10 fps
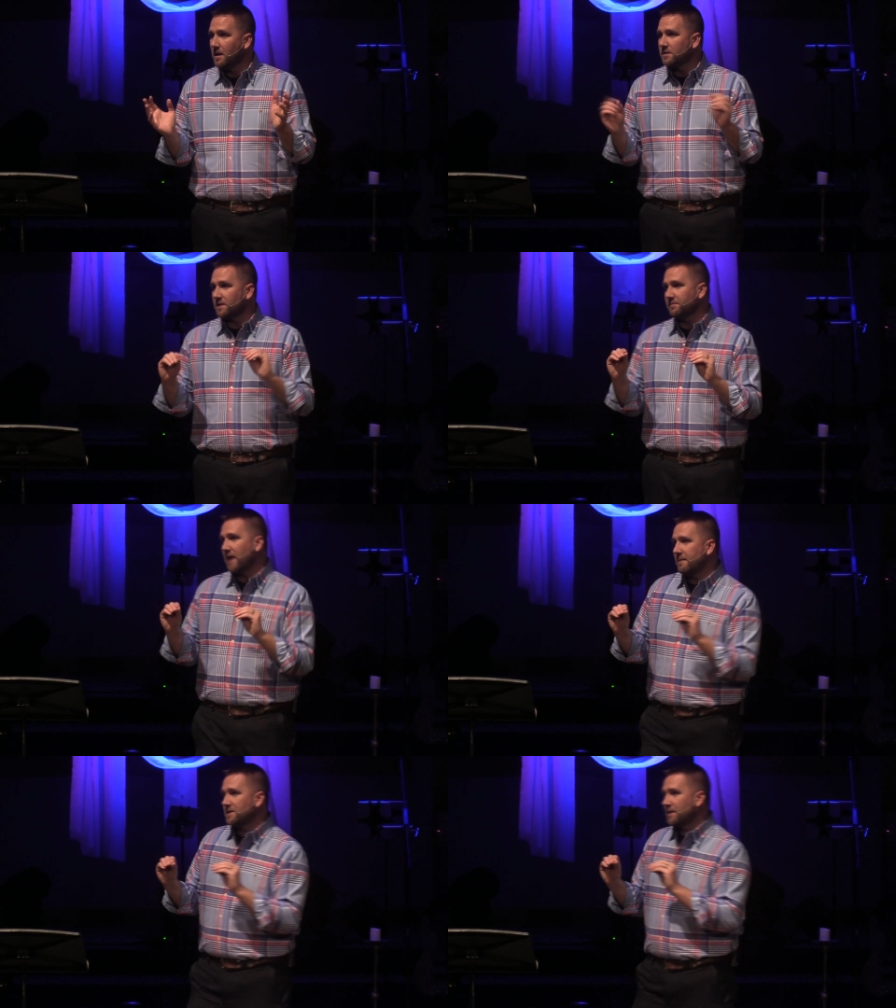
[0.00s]

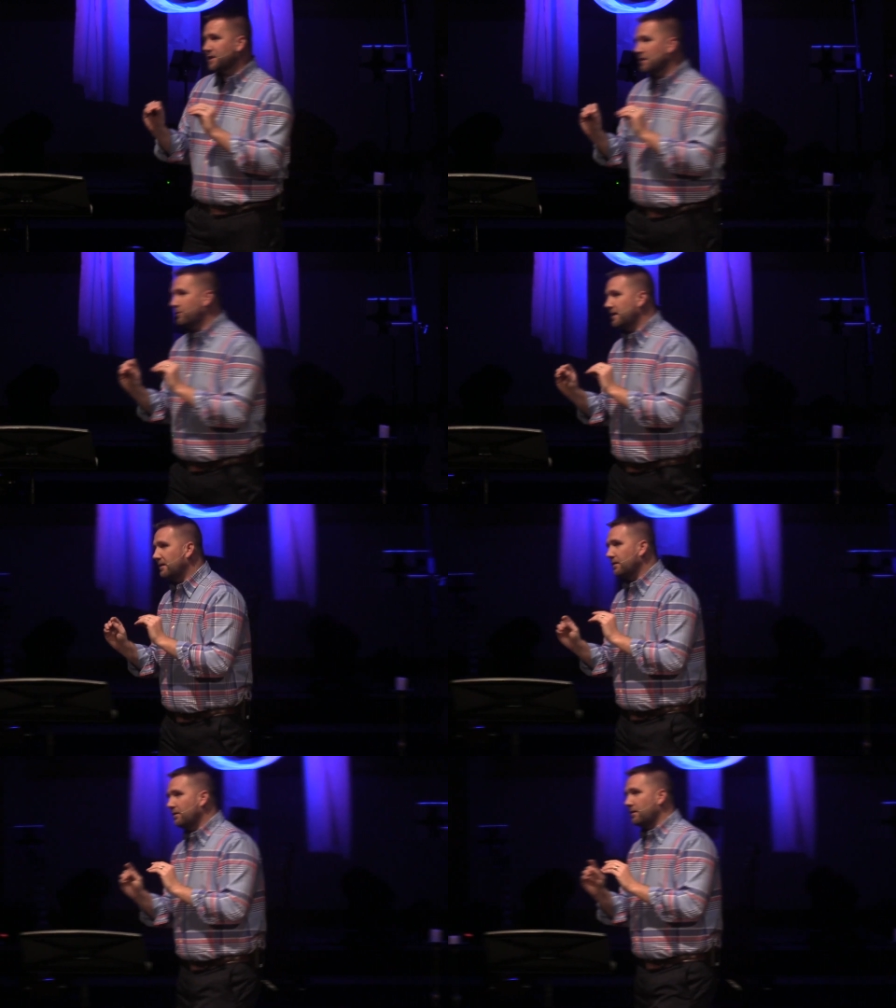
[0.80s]
Sometimes I think
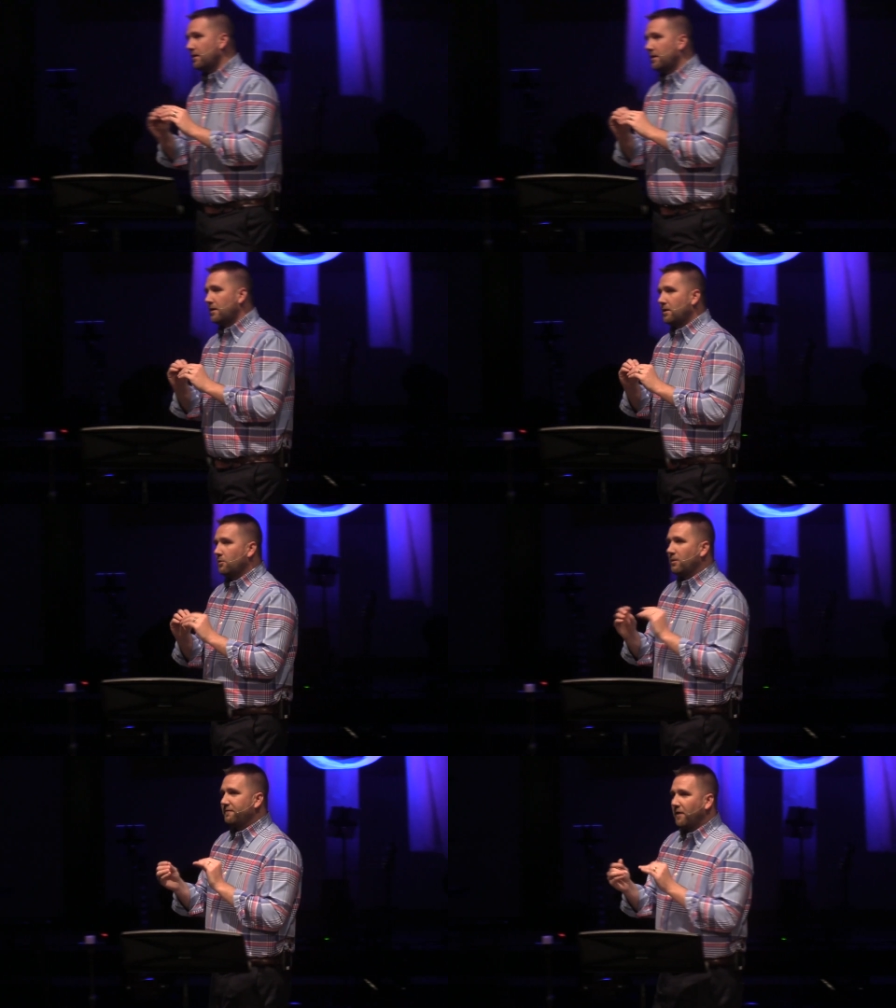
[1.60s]
we,
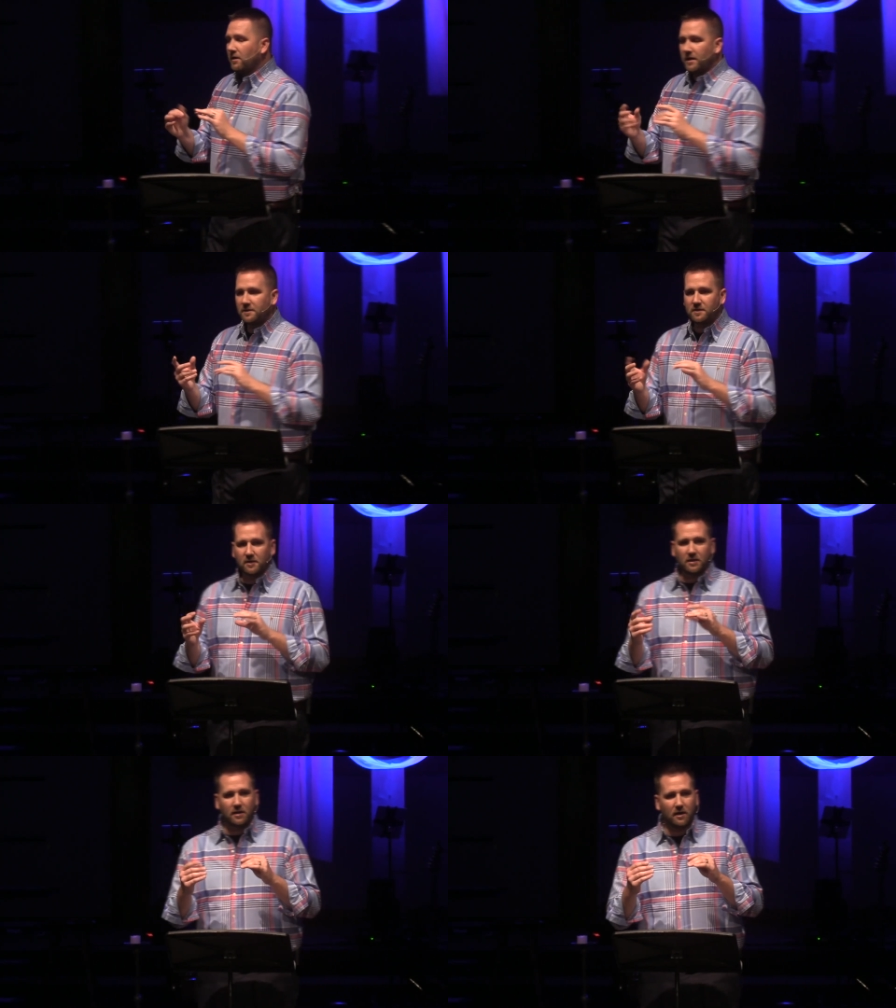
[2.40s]
we fall into
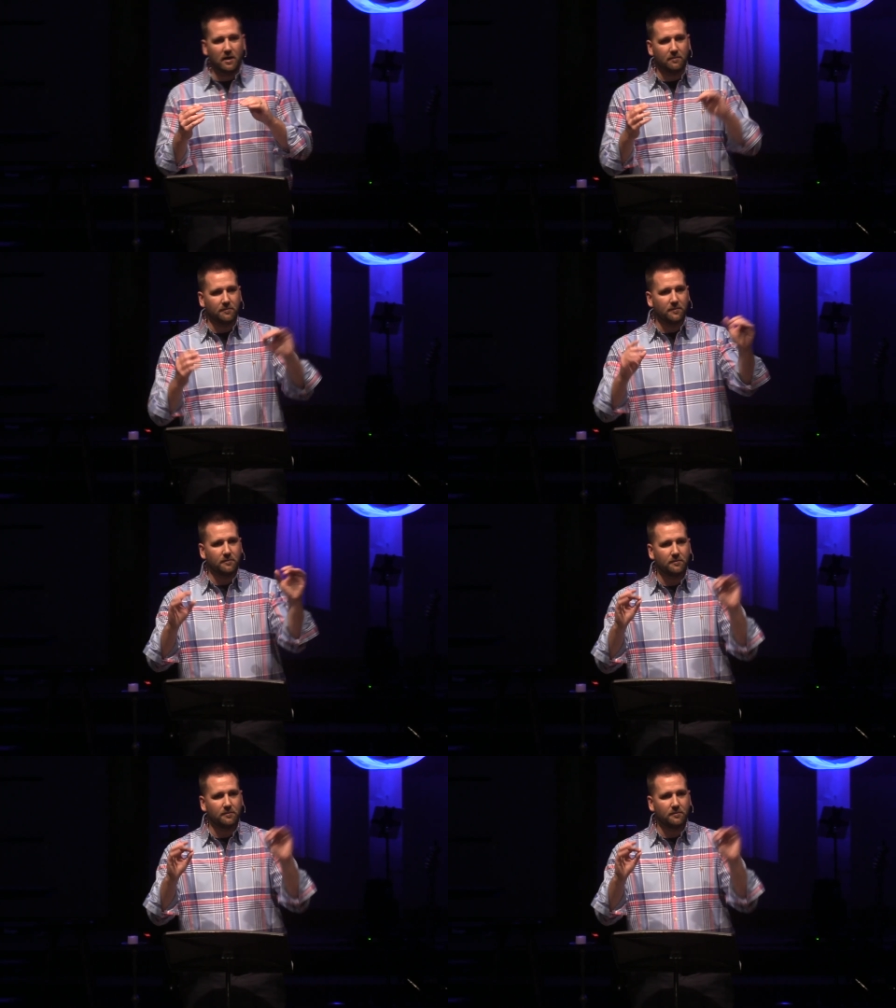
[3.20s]
the, um,